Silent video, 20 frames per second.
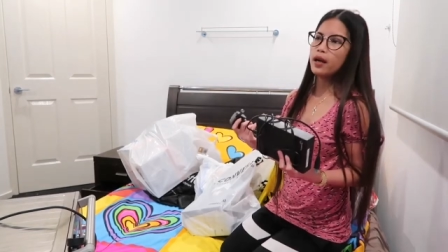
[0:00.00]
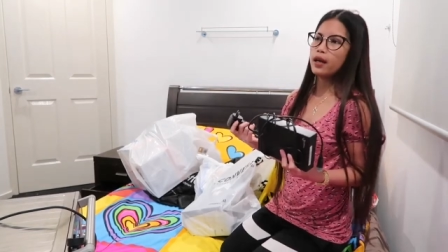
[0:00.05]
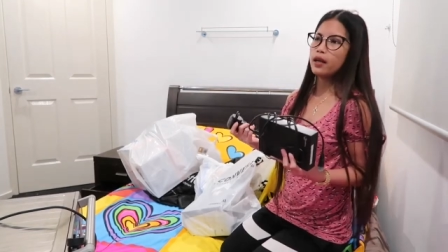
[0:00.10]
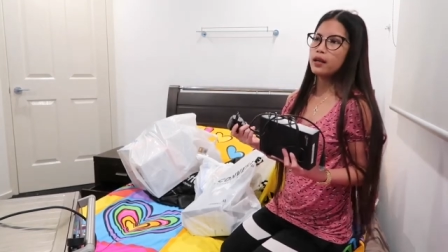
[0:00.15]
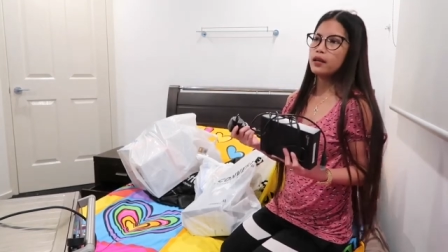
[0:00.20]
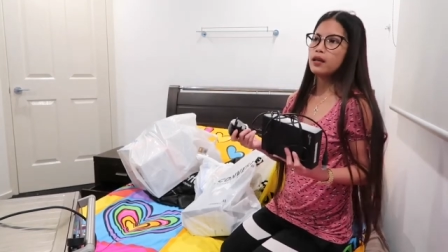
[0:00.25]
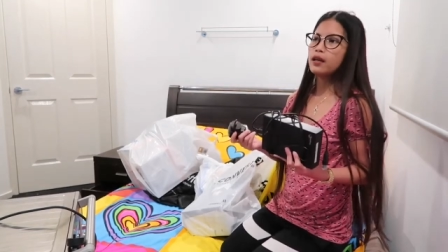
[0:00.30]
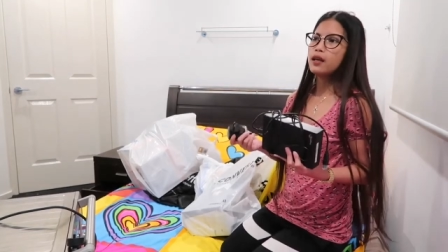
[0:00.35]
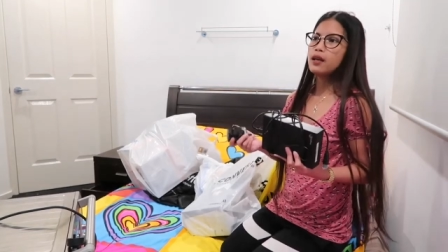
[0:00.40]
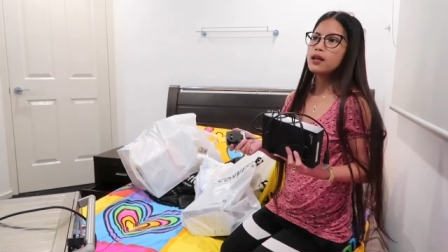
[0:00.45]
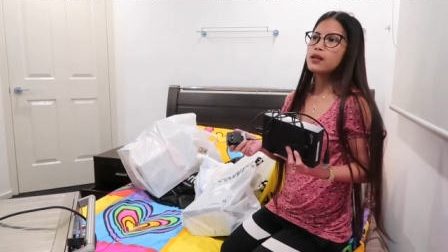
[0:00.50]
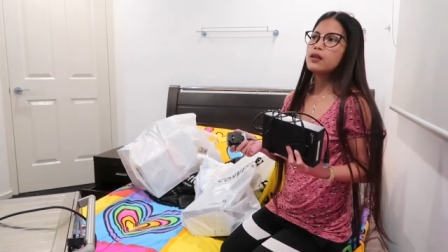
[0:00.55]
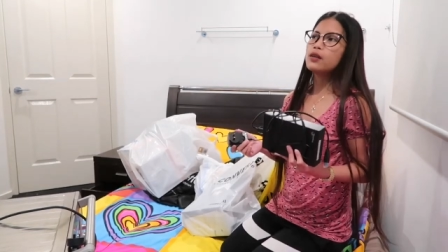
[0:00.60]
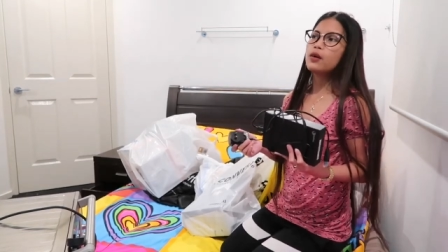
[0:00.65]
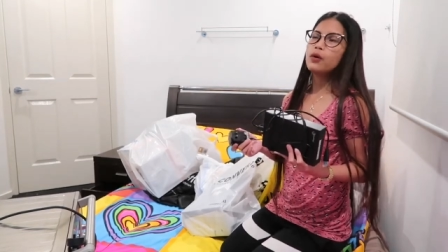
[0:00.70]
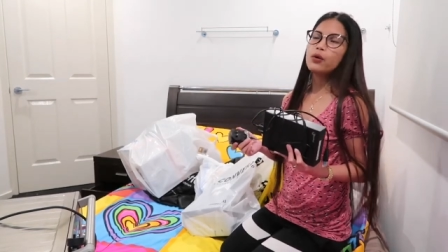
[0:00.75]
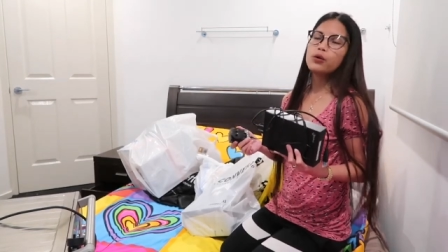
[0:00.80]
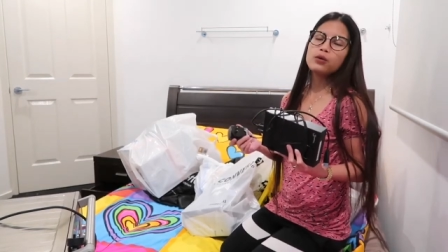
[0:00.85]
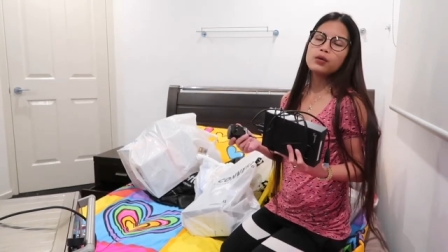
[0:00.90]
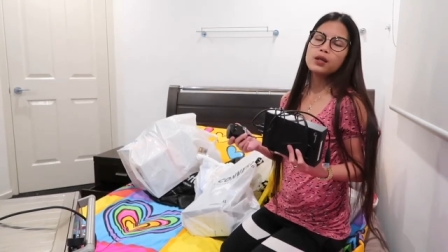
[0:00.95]
and
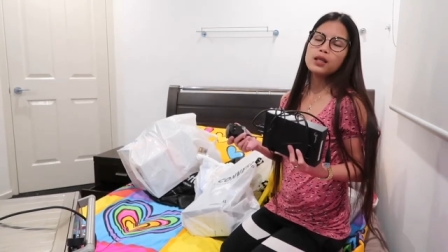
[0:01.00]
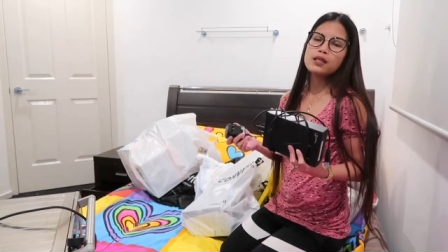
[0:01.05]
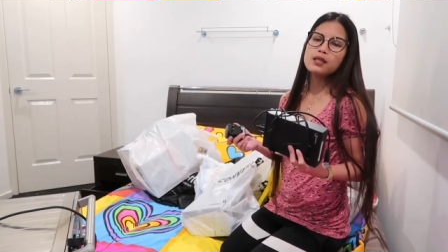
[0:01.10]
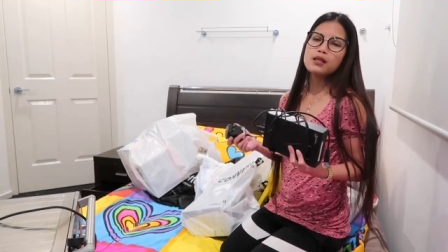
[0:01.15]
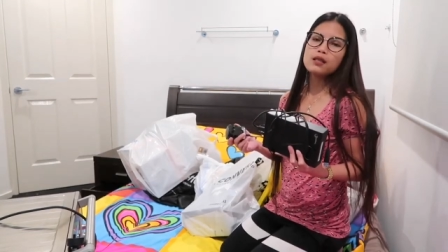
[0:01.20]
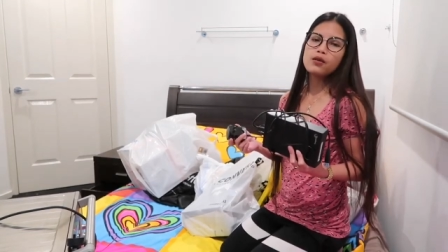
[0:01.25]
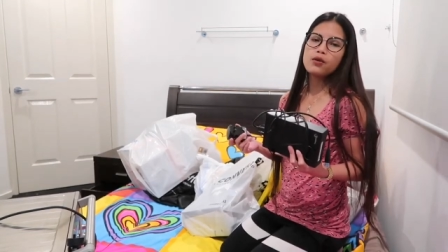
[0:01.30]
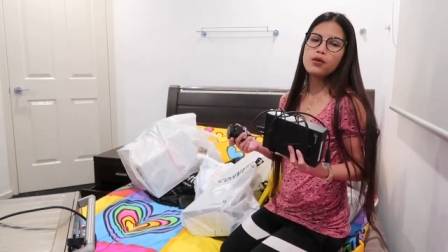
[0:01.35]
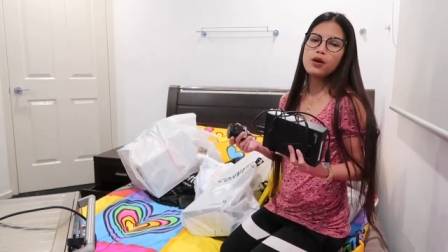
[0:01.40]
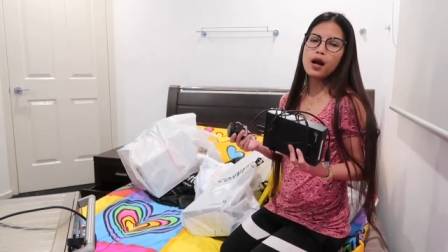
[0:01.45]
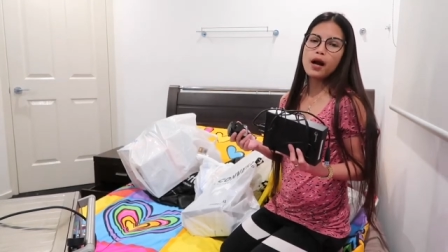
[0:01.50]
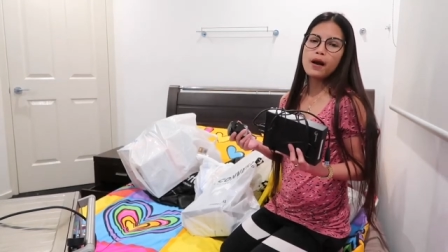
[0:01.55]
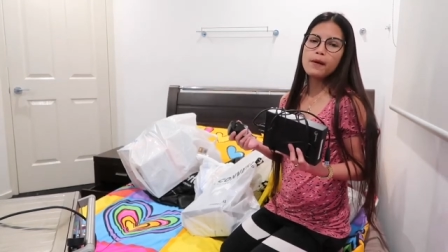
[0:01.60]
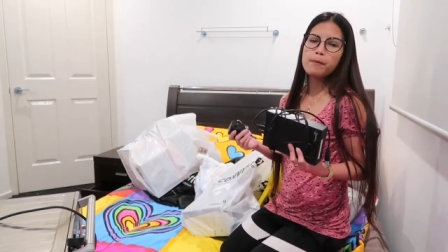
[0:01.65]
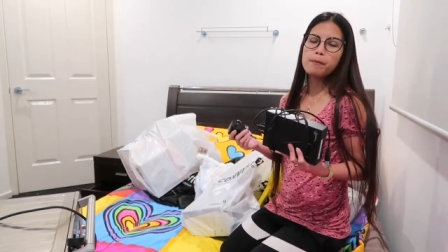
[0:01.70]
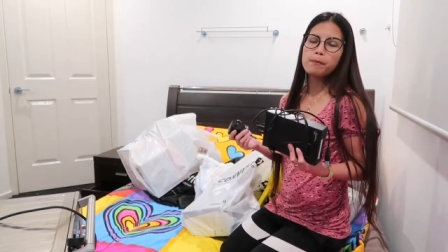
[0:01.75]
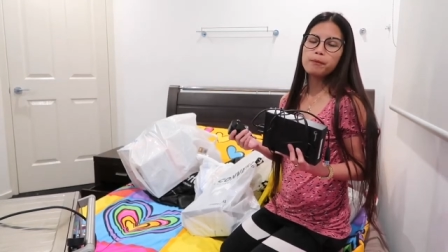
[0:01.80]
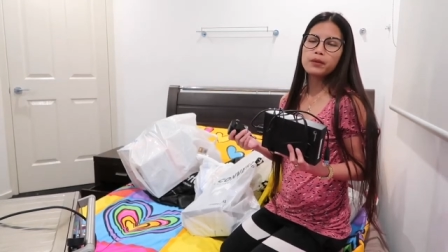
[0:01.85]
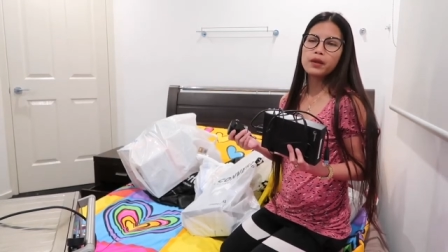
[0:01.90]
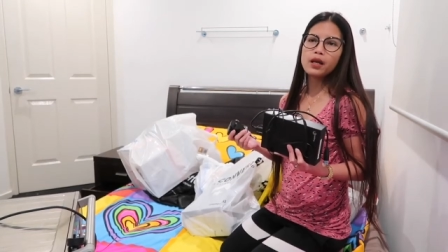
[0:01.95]
kasi yung
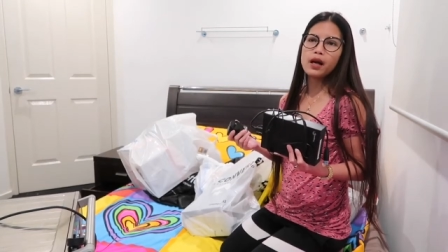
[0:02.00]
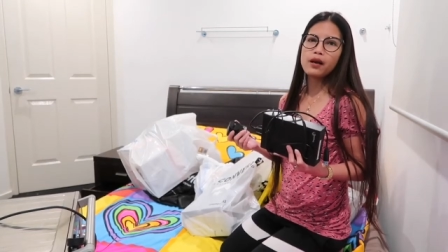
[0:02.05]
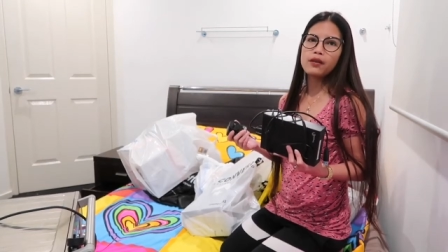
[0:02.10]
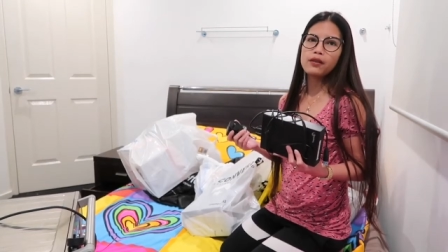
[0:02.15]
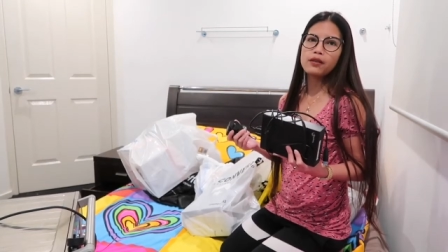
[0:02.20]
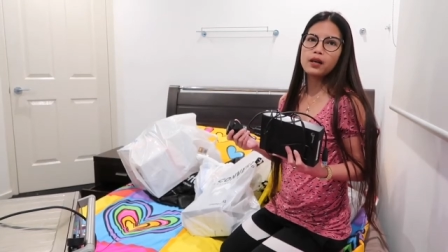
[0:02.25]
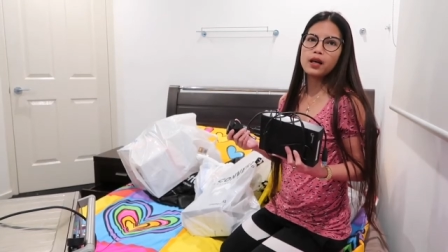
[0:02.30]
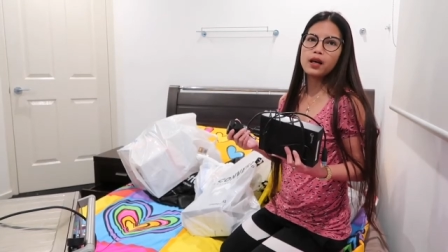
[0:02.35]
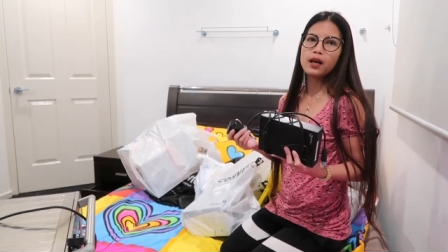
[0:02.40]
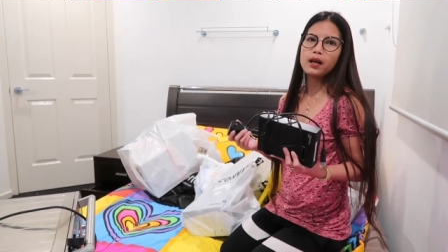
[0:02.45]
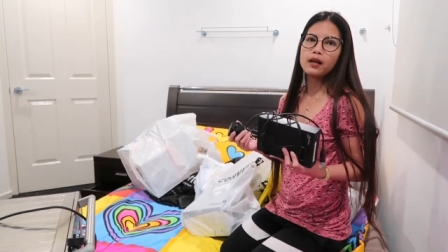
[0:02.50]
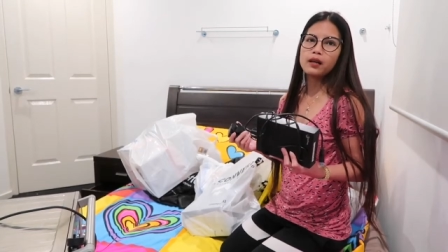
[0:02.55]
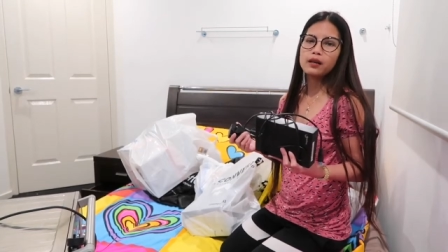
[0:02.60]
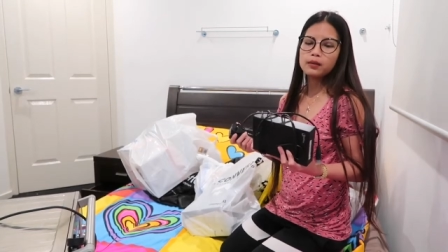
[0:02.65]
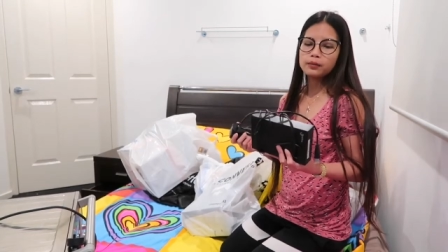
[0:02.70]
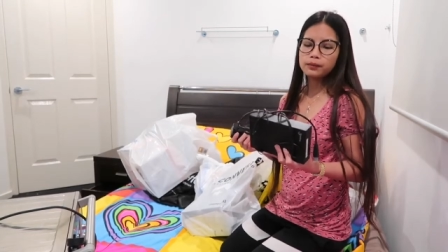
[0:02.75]
other